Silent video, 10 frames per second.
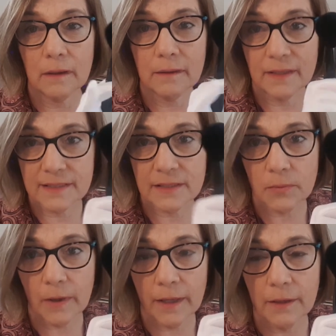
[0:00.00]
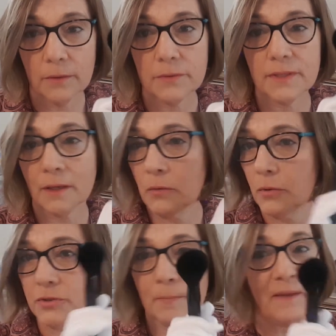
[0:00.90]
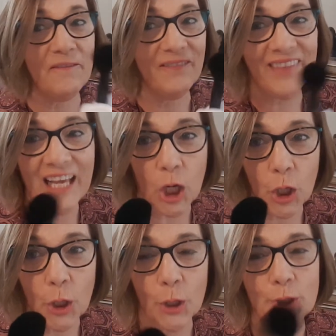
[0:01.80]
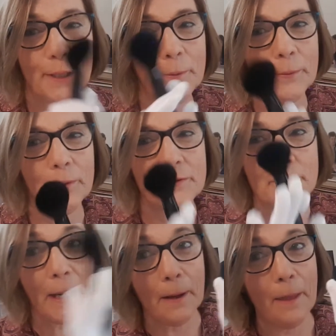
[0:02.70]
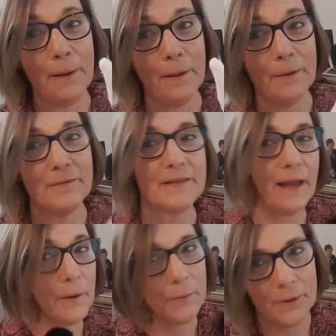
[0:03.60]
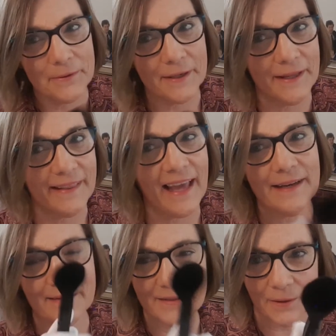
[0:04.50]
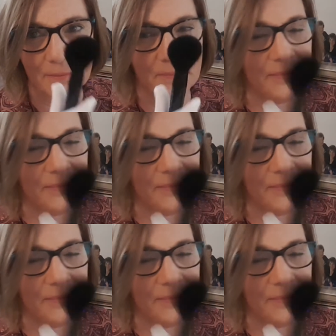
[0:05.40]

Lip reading: this is what I use. I don't use my fingers, I don't use my gloves, I don't use any of that. So